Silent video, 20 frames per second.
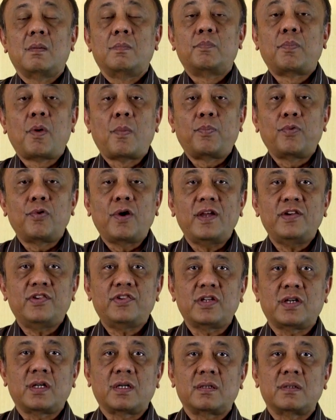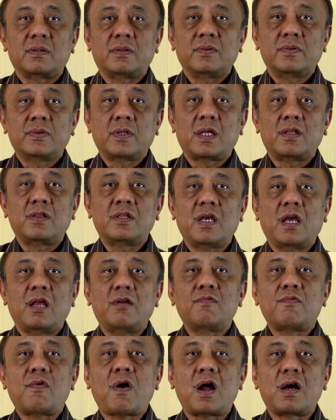population, the
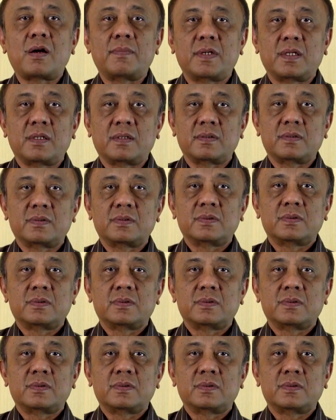environment,